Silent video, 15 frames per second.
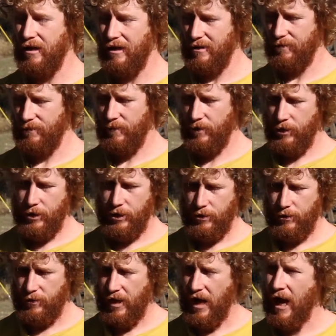You
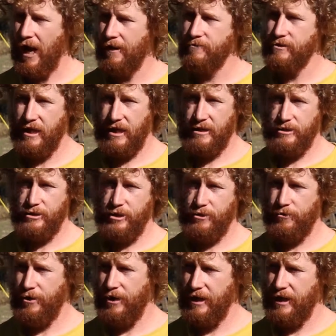know, the hives kind of
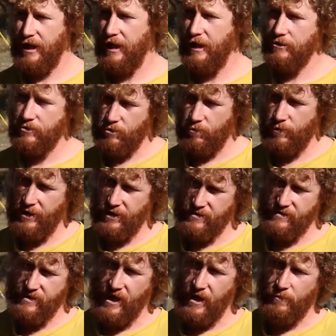generate heat, so being
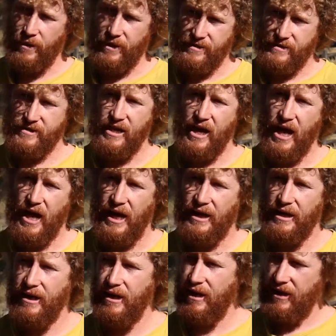side by
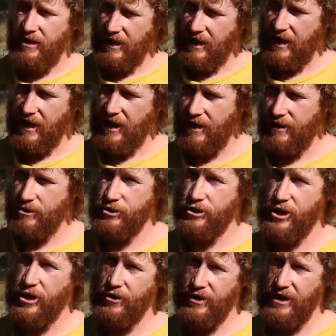side they can kind of
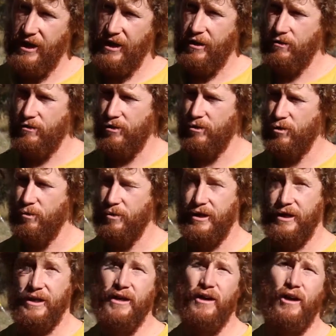share heat a little
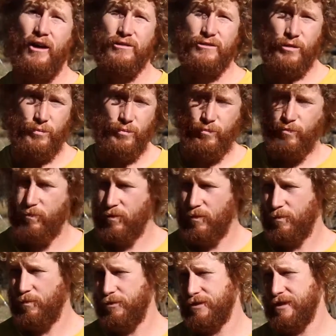bit, also
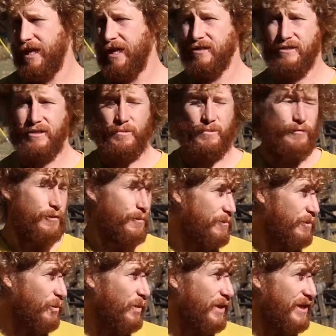protects them from
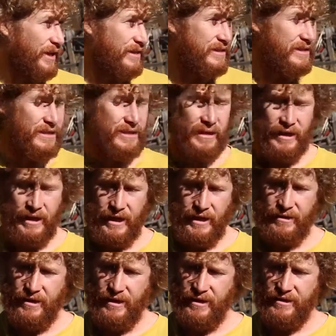the wind,
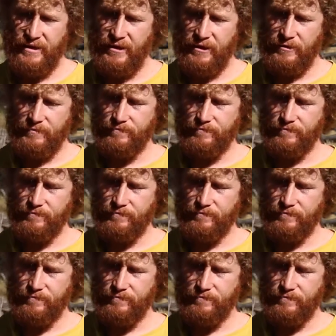and then